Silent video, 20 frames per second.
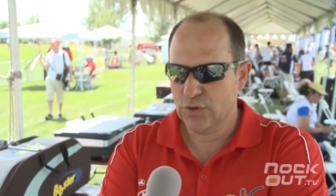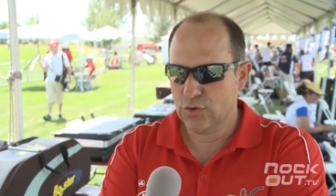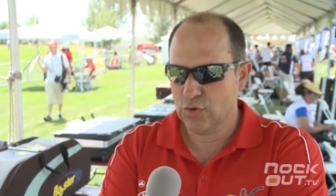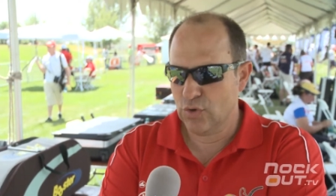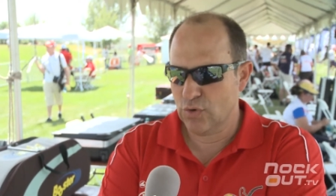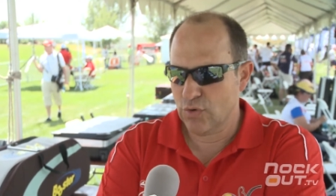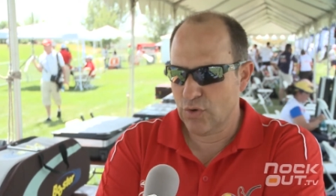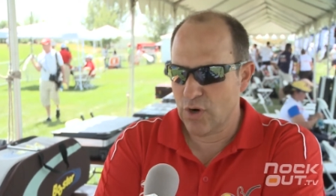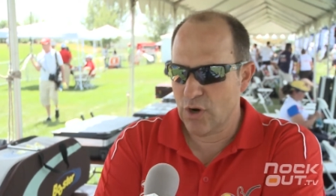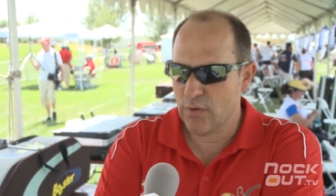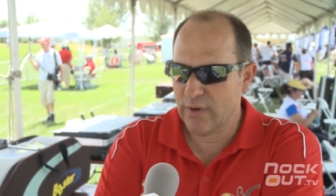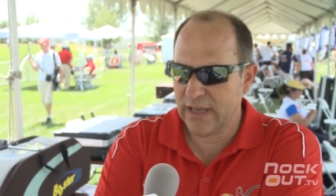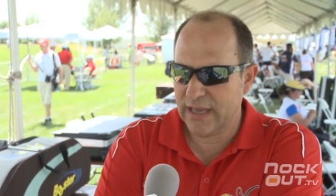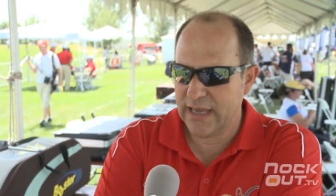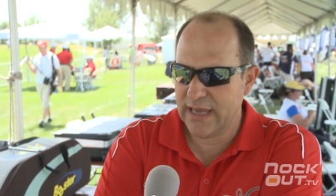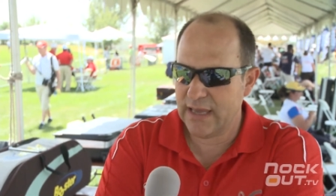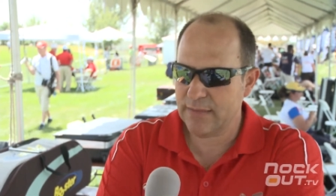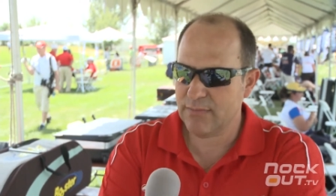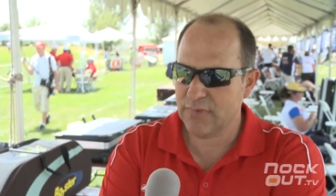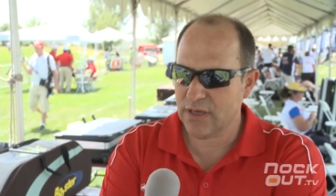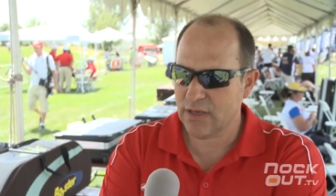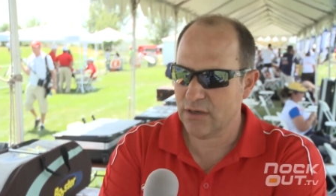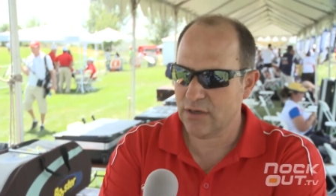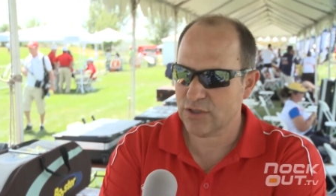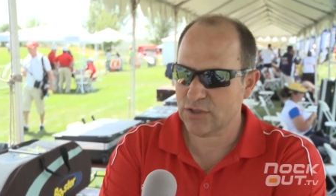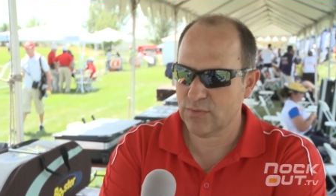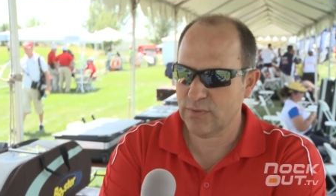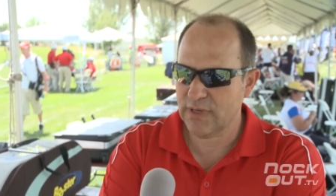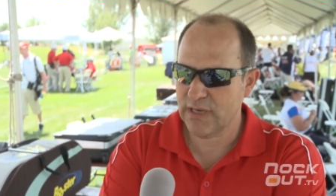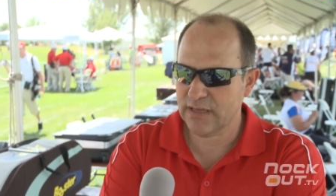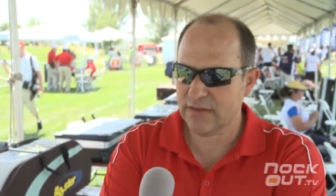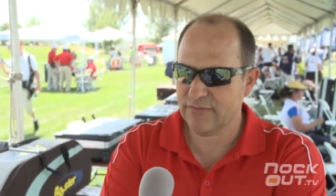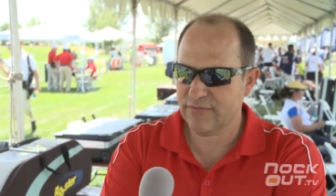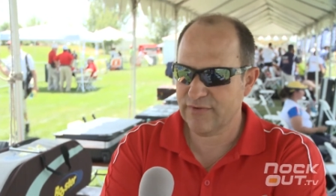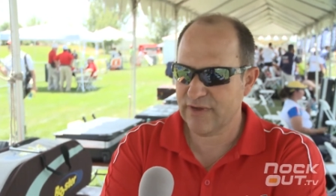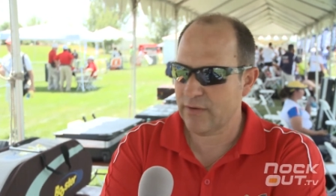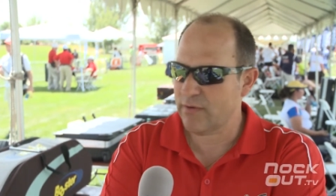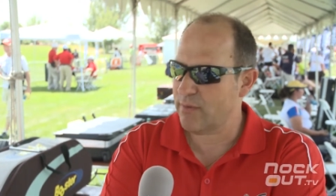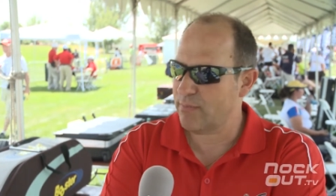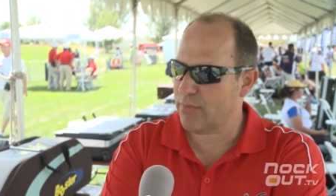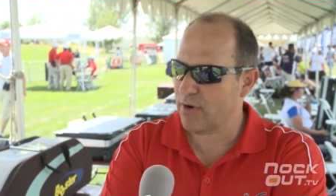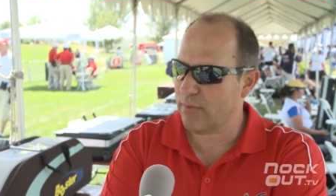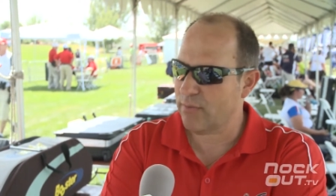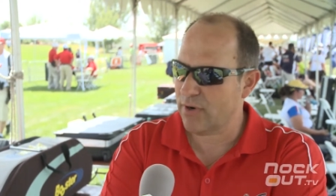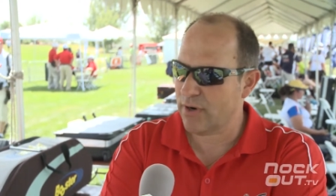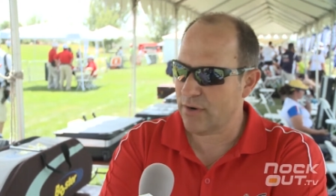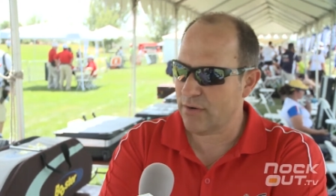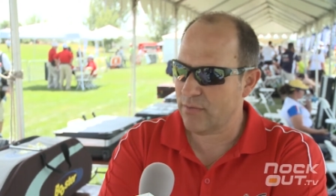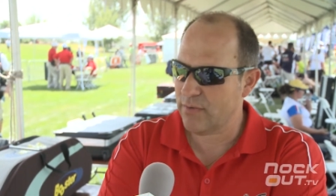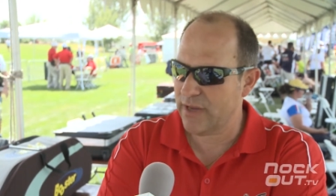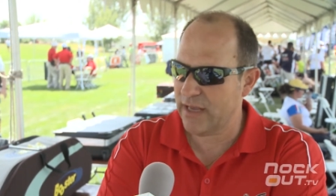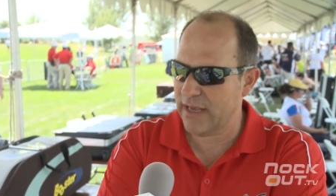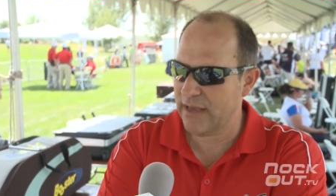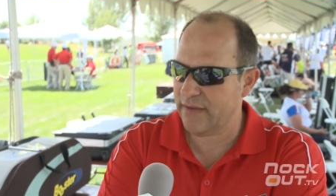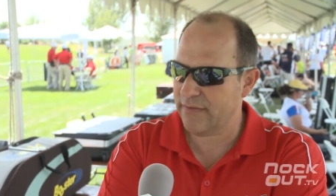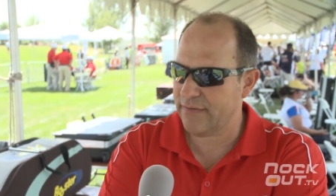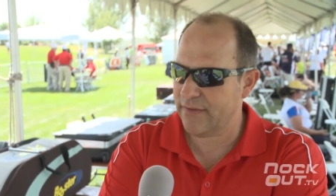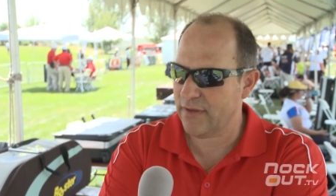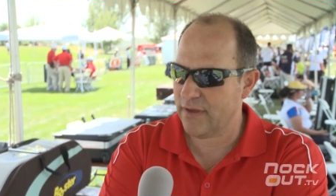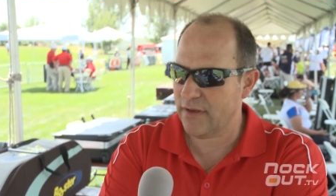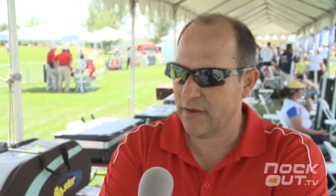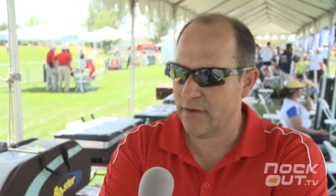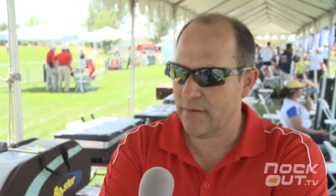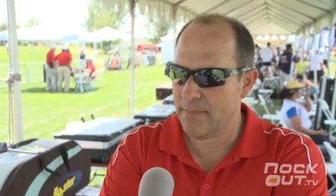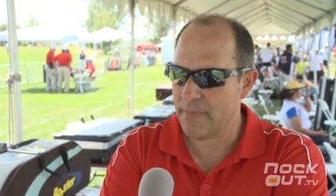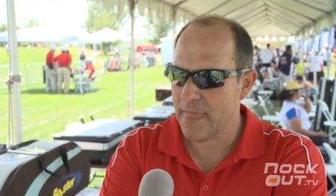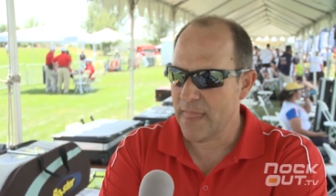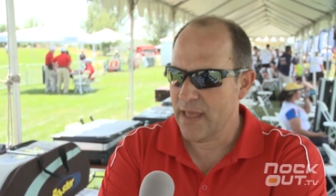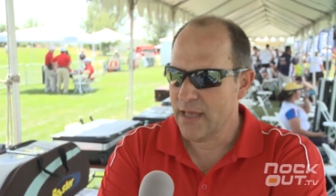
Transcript: to grow again because we had very popular we had uh,